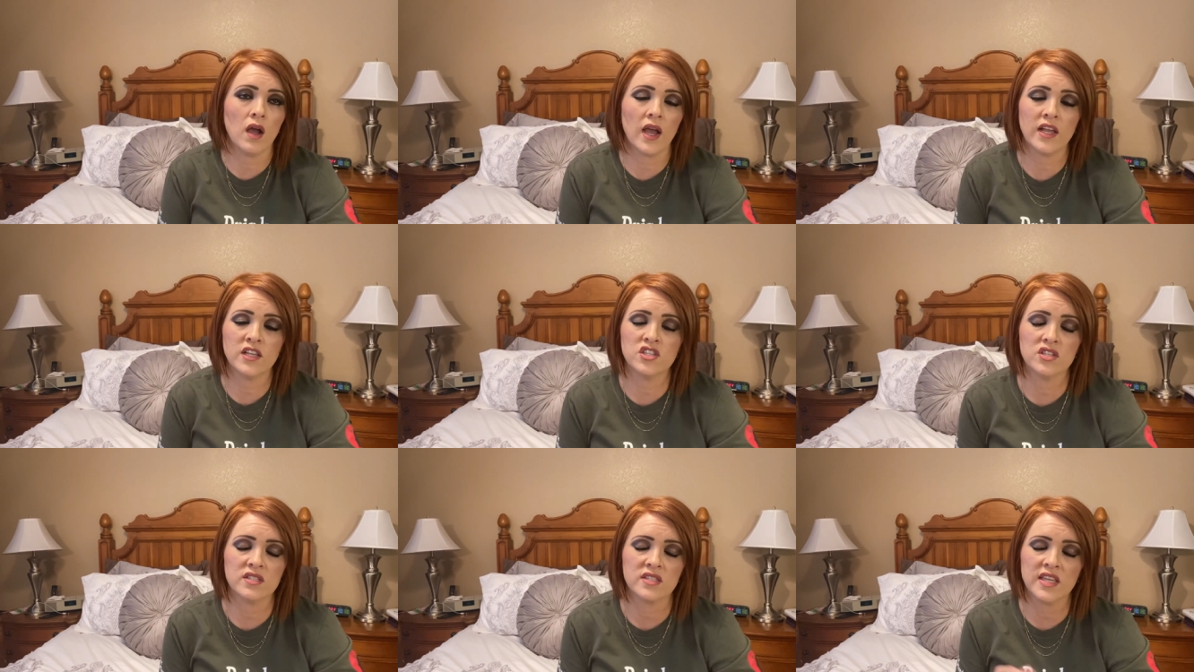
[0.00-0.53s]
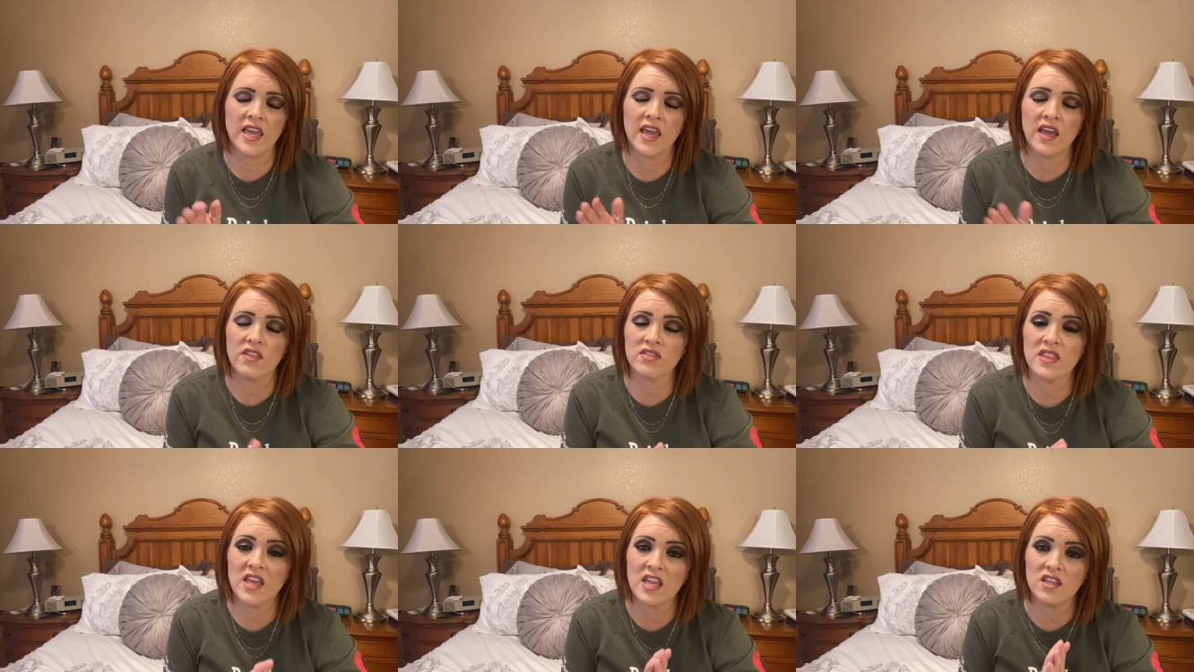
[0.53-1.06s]
I just
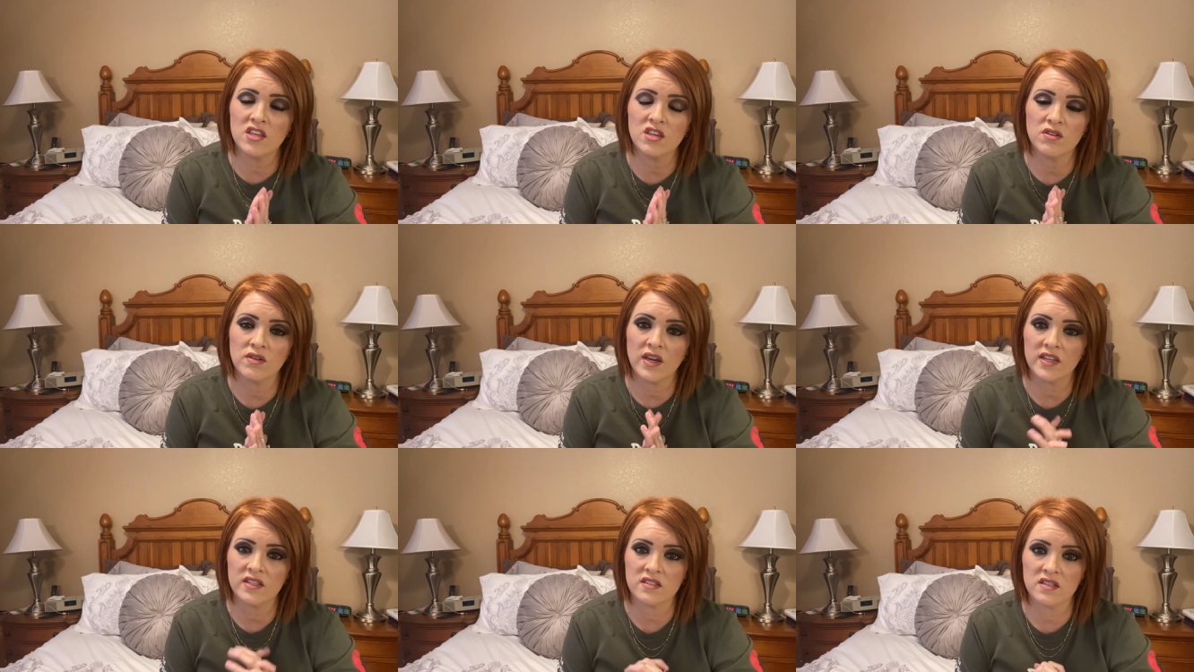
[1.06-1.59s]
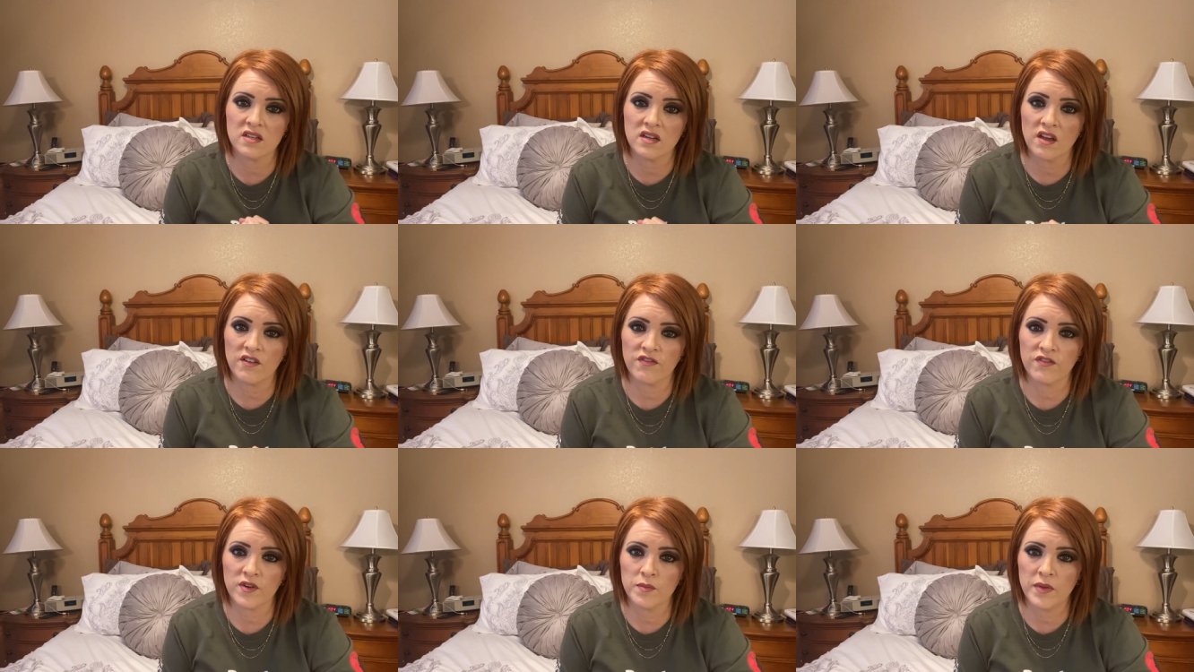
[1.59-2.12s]
can't thank you guys
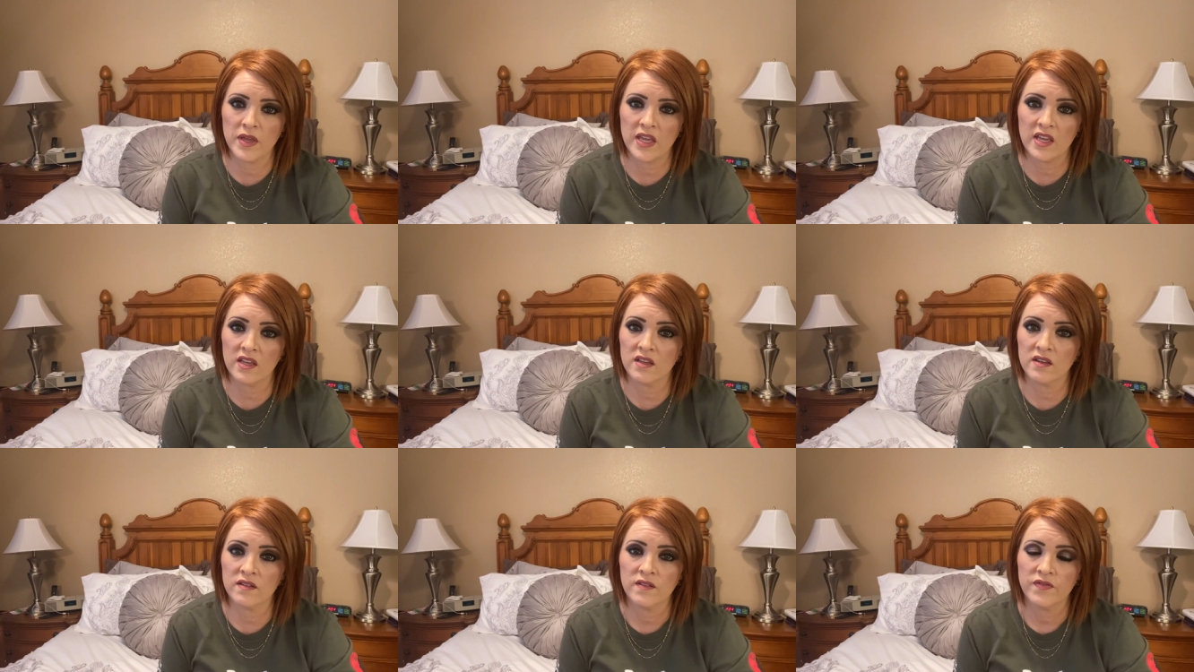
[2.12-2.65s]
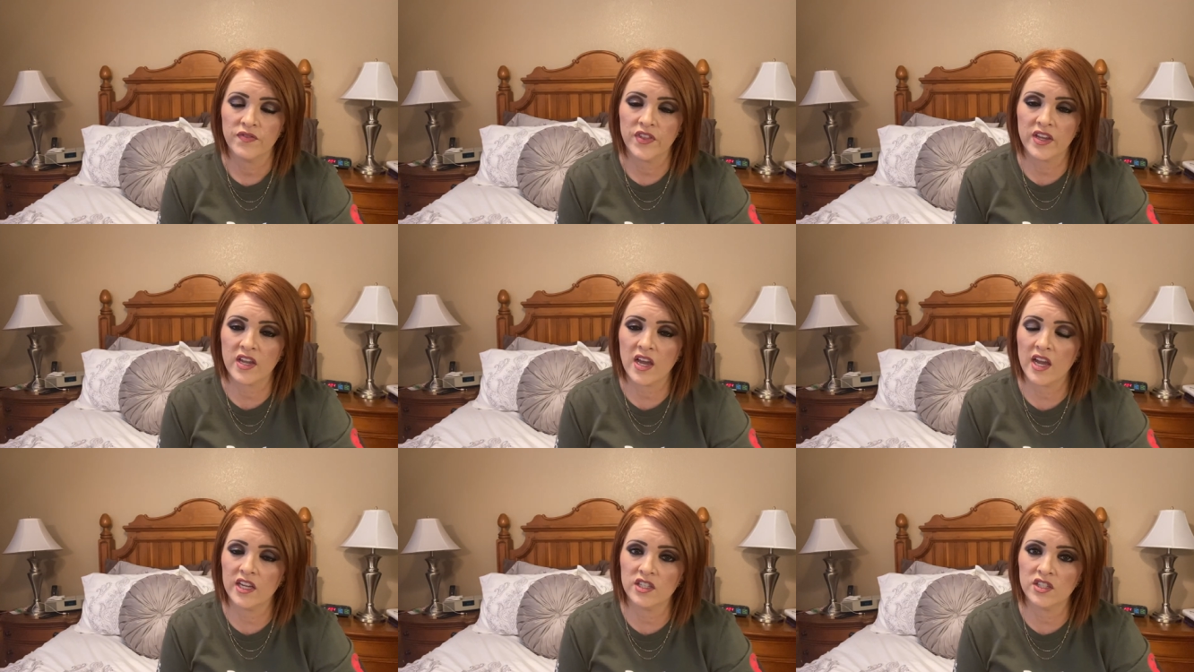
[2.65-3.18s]
enough for being the
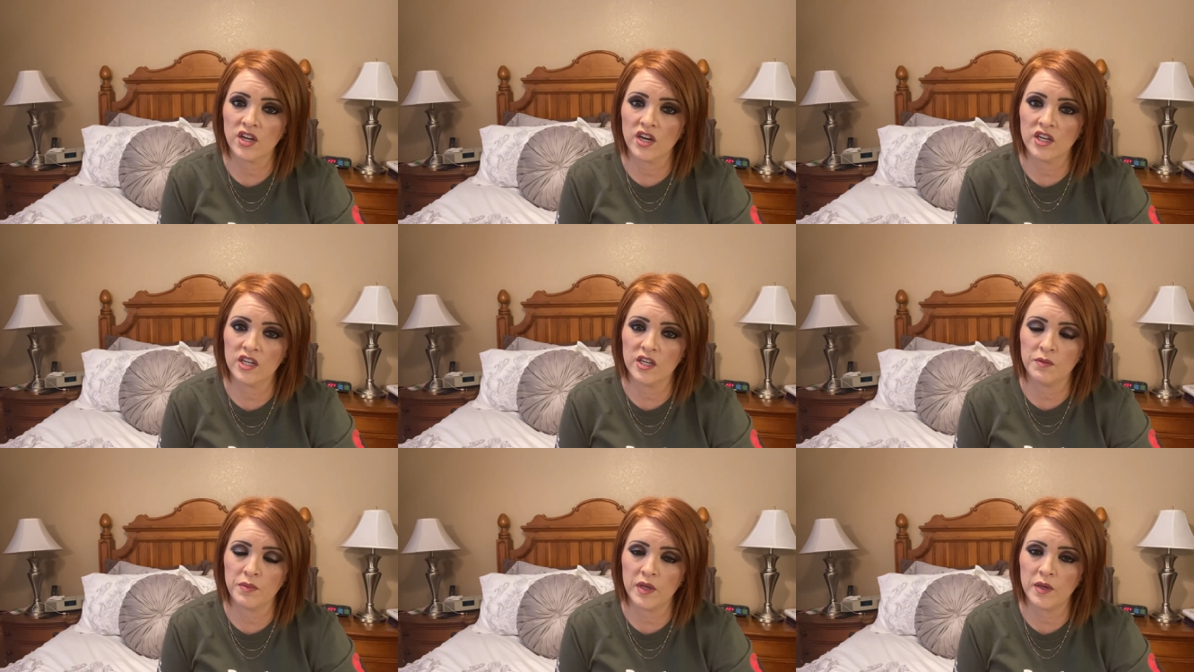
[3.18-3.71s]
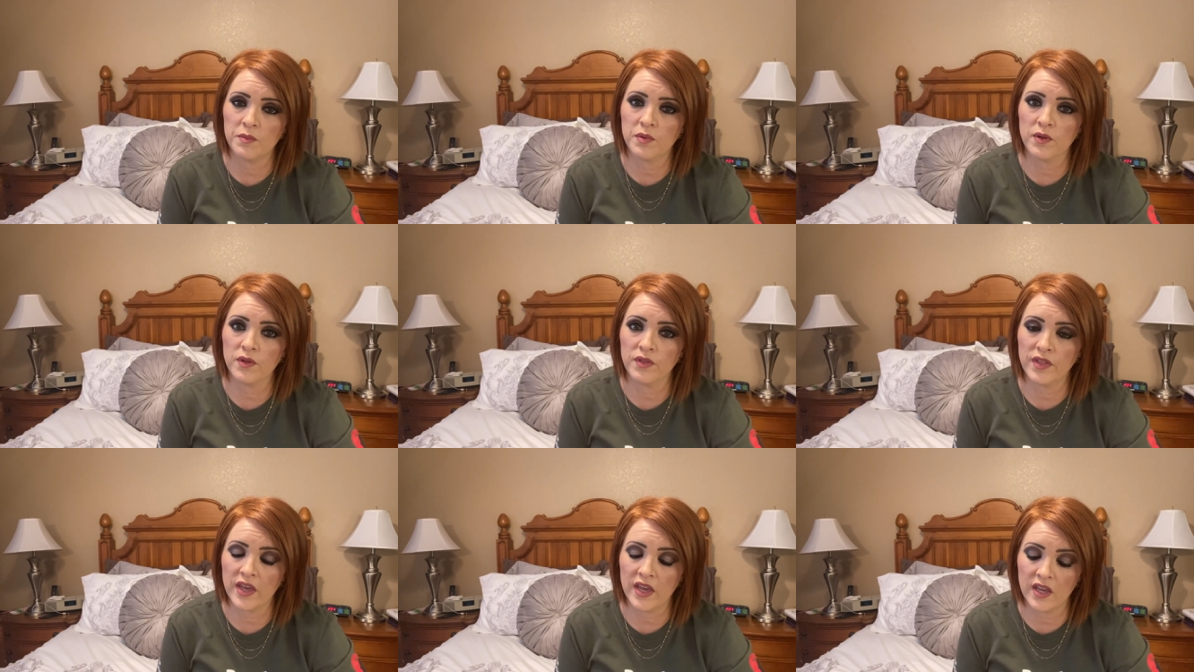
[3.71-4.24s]
kind-hearted
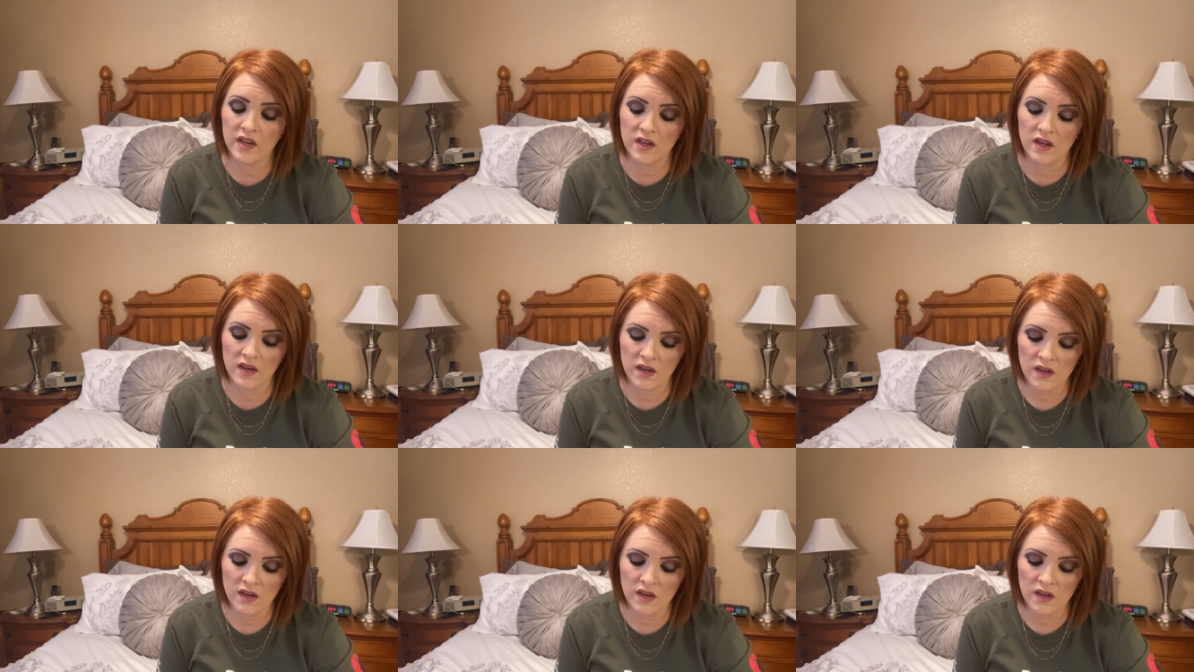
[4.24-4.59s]
people that